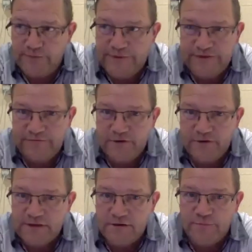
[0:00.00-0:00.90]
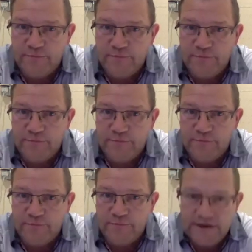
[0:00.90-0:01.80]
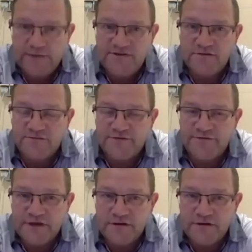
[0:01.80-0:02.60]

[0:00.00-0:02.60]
Wright don't like playing me. He'll tell you that himself, I think.